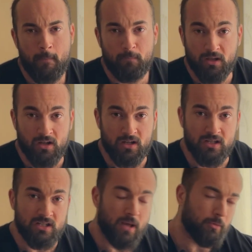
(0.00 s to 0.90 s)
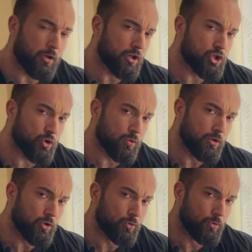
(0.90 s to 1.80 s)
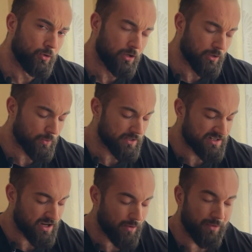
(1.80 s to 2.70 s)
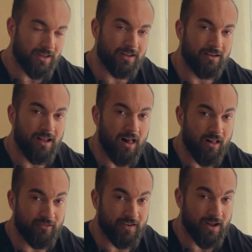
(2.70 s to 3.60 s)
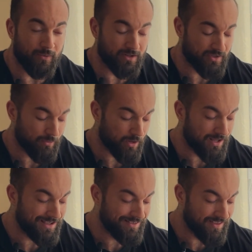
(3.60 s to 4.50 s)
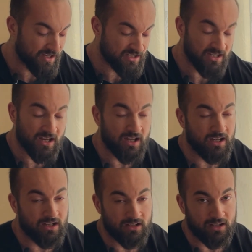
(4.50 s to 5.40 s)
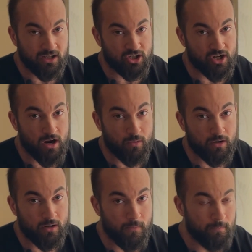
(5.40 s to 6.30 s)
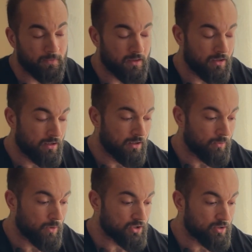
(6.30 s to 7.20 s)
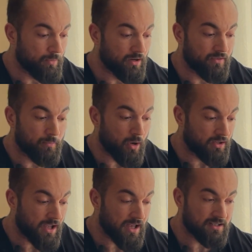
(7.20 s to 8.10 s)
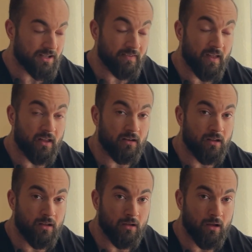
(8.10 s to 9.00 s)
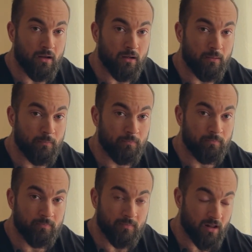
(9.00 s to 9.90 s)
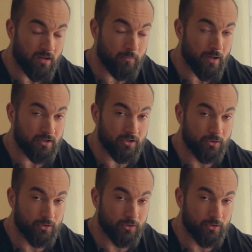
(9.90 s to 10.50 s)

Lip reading: because I'm gonna show you what's coming in half an hour. So I'm gonna eat this, take a shower, watch a bit of the podcast, and then I'll come back to